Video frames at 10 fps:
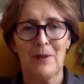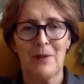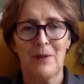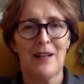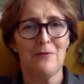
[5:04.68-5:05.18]

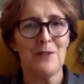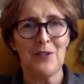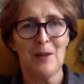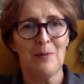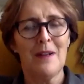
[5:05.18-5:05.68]
have
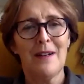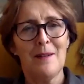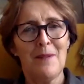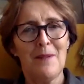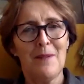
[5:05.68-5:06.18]
risen up,
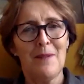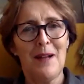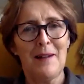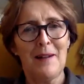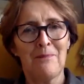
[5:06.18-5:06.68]

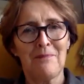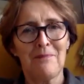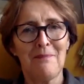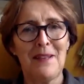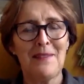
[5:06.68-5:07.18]
and um,
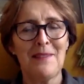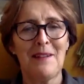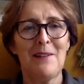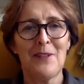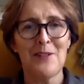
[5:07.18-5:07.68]
made
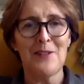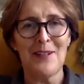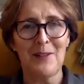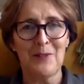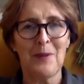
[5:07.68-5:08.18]
their
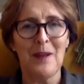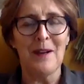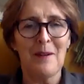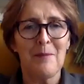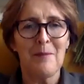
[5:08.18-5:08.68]
livings
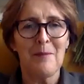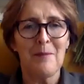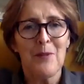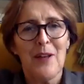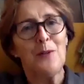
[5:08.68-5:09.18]
elsewhere,
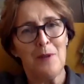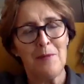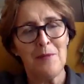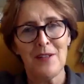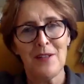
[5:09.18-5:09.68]
but the house
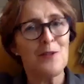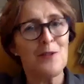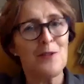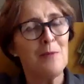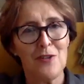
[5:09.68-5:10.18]
represents
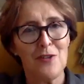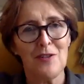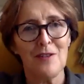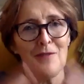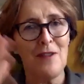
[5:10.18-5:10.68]
too
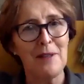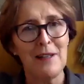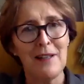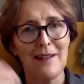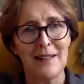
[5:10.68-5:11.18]
much to the
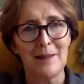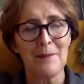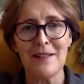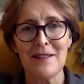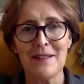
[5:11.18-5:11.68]
family line. I
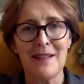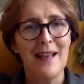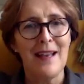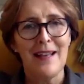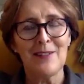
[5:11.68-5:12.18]
mean, it's
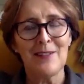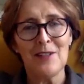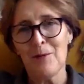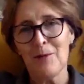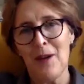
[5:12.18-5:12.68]
it's
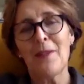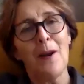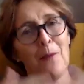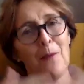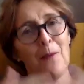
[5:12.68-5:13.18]
a terrible
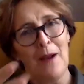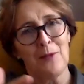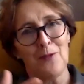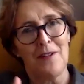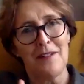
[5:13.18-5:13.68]
trap. And that way,
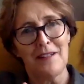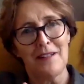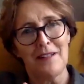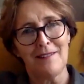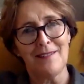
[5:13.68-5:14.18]
I was
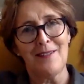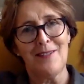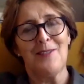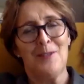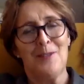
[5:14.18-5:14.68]
very,
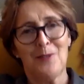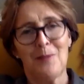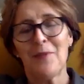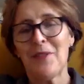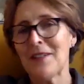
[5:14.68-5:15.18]
you know,
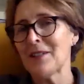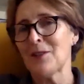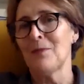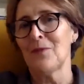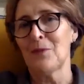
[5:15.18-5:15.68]

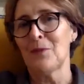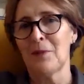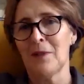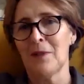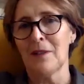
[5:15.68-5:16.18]
sympathetic to, to
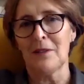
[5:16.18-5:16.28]
Margaret.